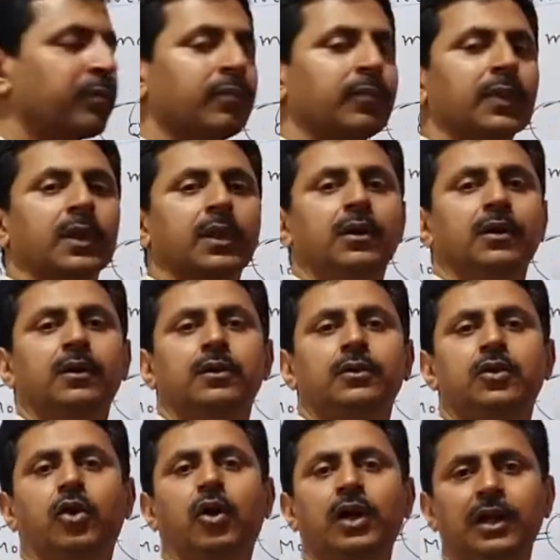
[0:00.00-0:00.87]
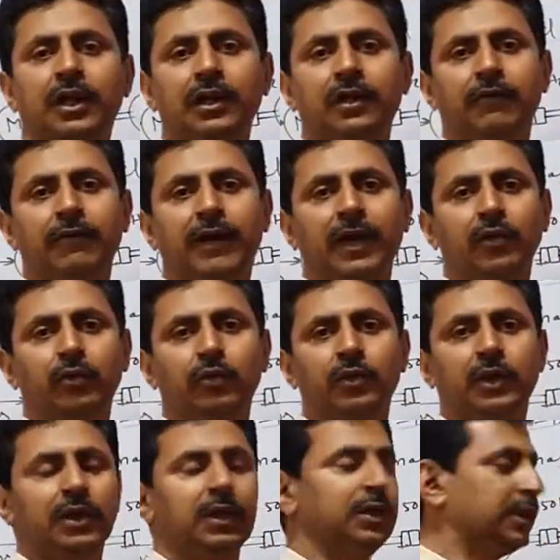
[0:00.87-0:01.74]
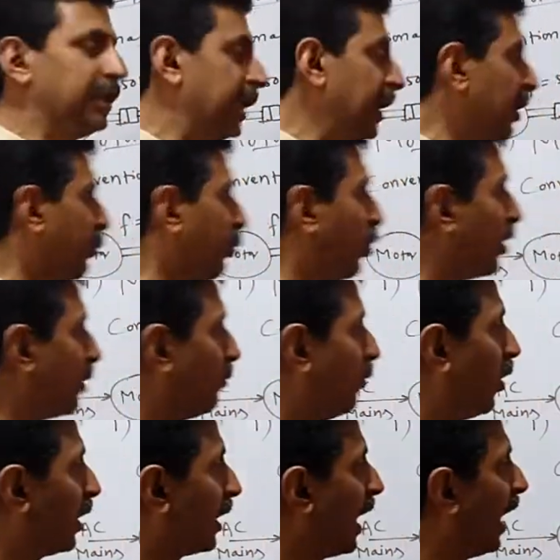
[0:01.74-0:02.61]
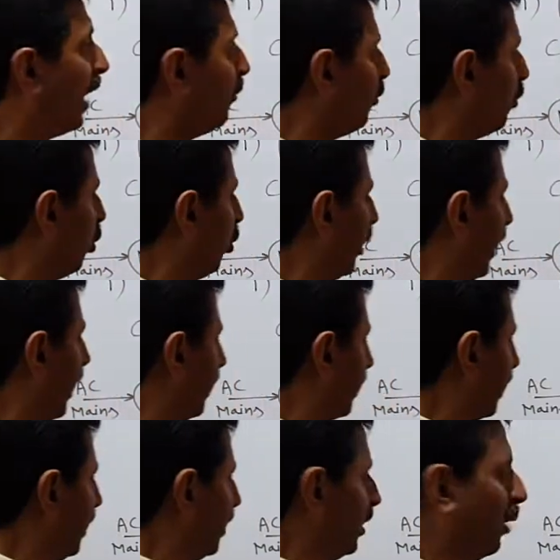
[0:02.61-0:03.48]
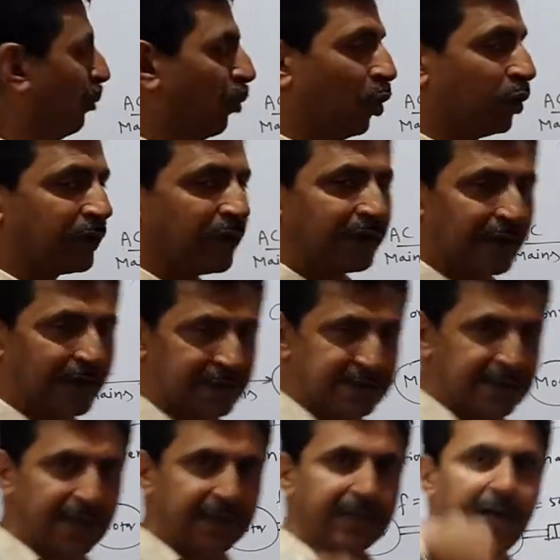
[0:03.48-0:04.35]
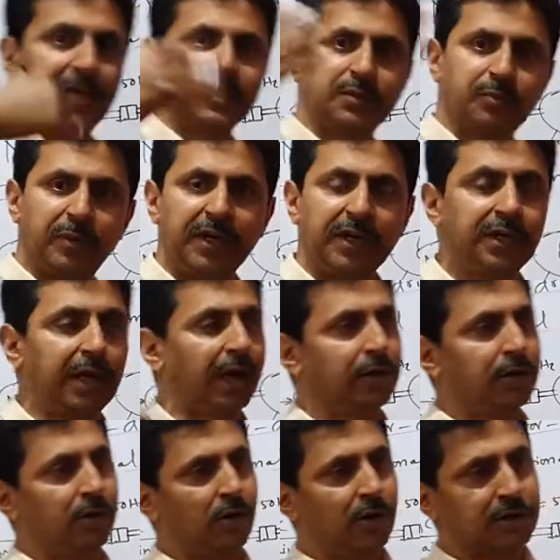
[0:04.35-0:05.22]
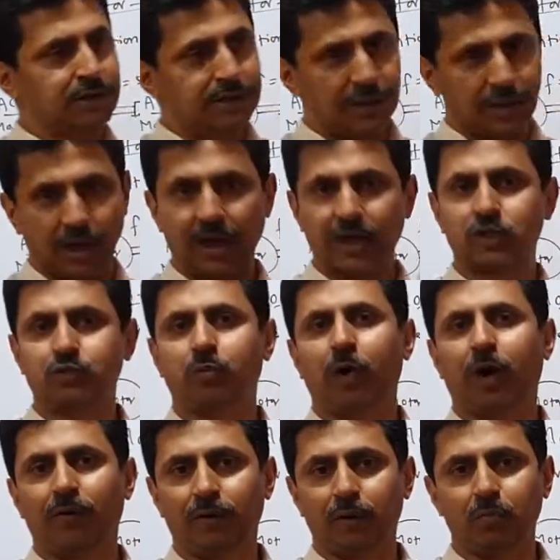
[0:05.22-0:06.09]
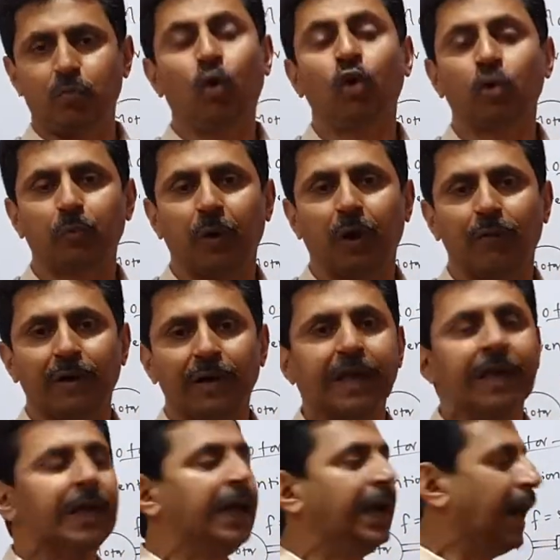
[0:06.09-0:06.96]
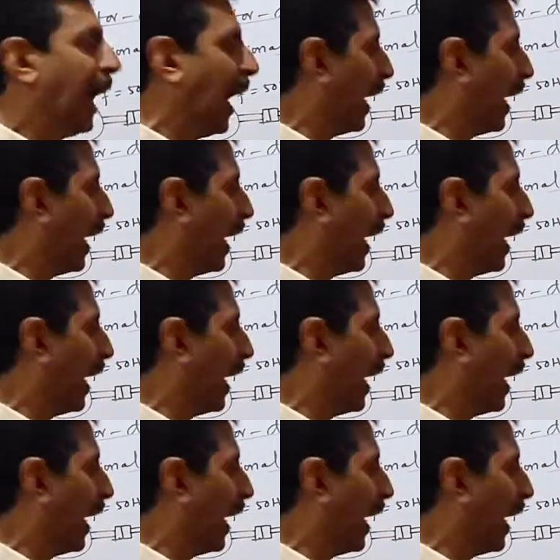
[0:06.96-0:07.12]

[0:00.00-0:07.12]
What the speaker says: Therefore, for high flow rate, the motor runs at high speed and draws large power, more power. And at low flow rate, the